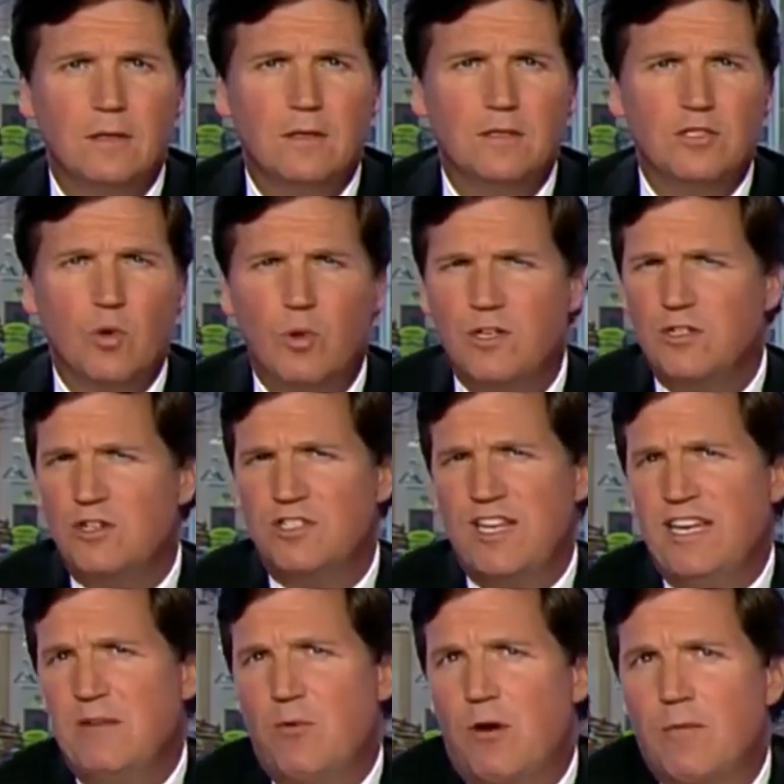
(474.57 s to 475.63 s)
So, where's our
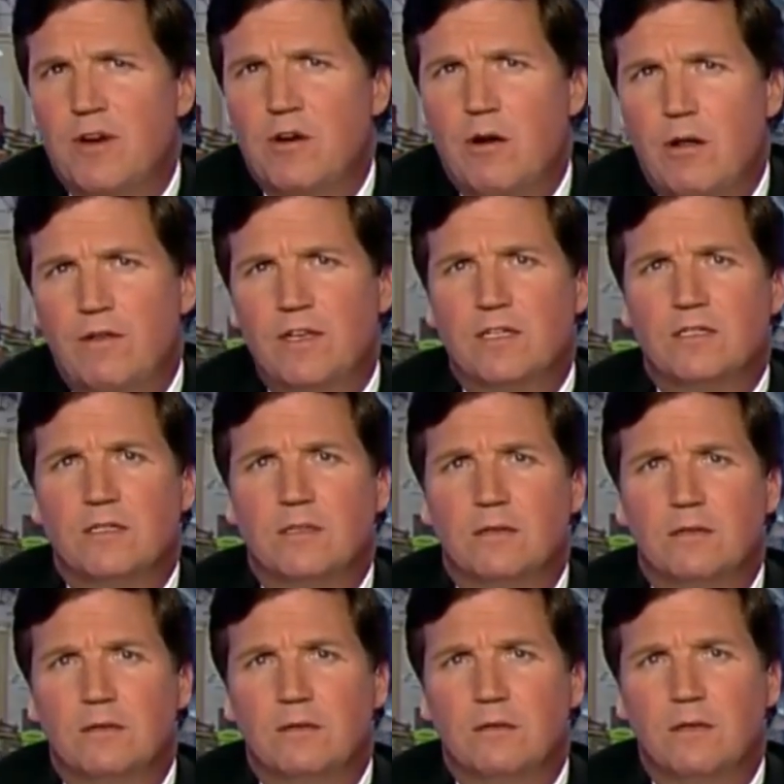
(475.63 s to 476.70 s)
State Department in all this?
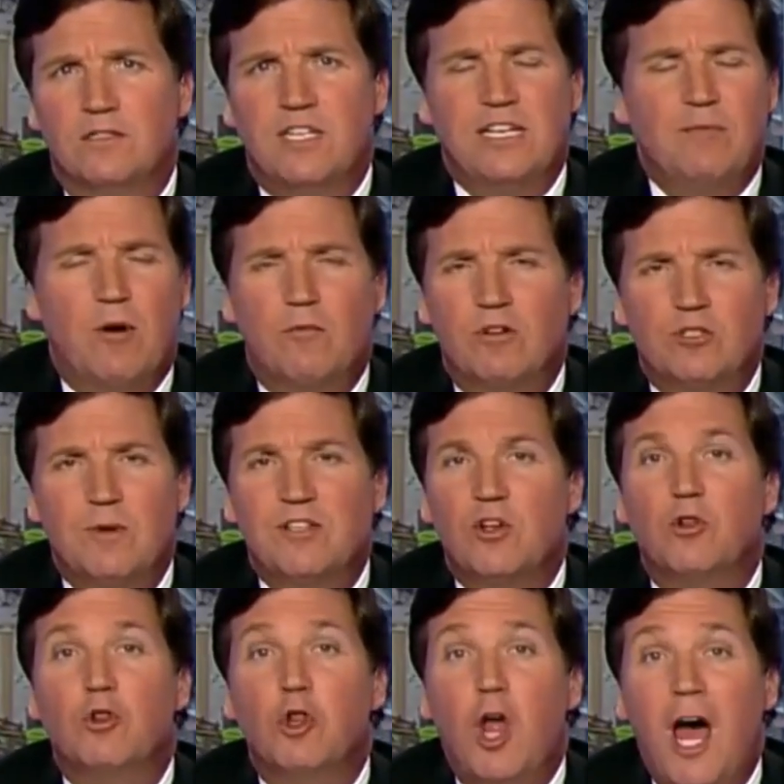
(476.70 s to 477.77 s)
Our State Department, which spends a
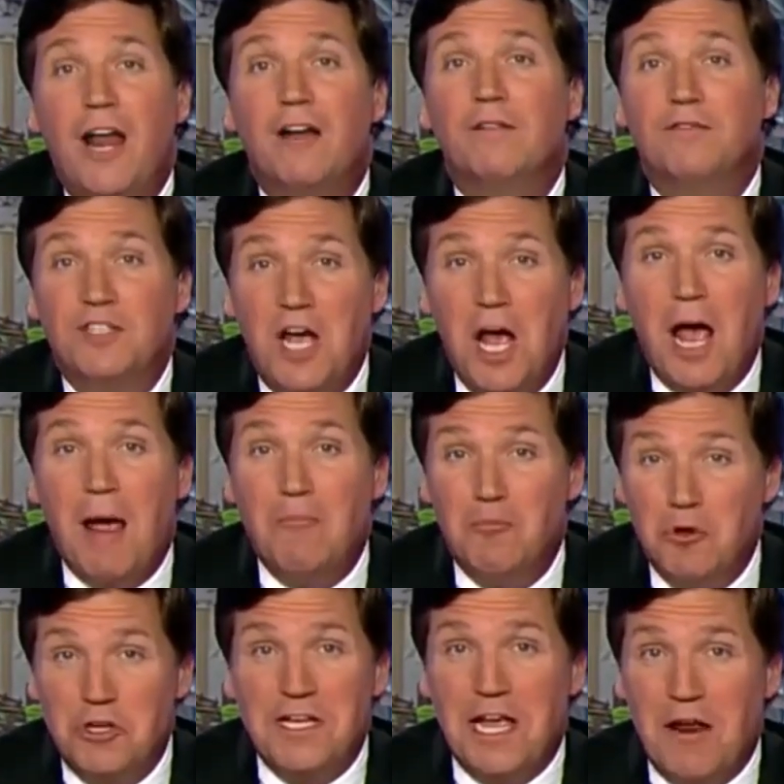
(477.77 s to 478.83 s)
lot of time
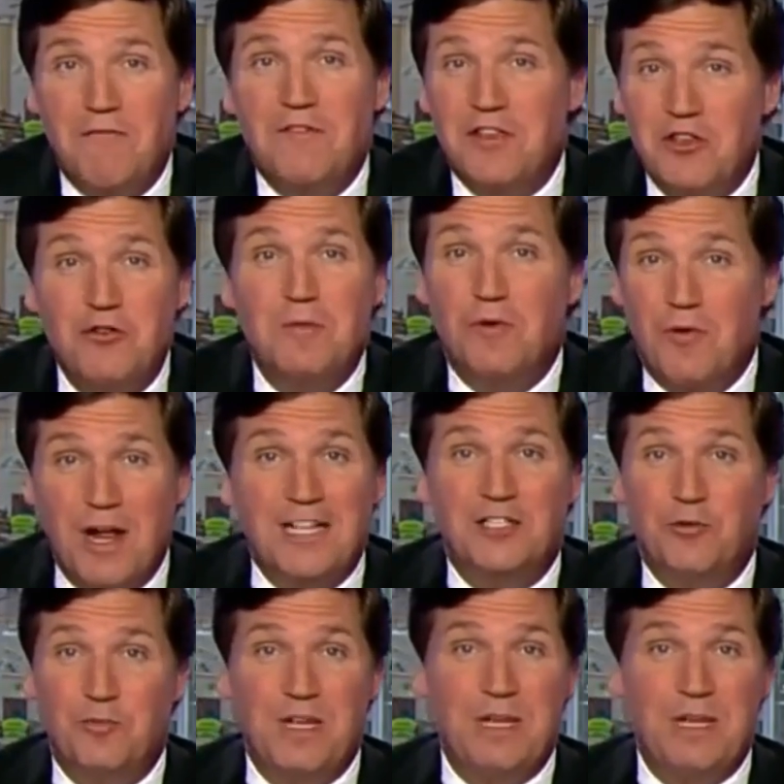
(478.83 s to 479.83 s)
looking out for the human rights of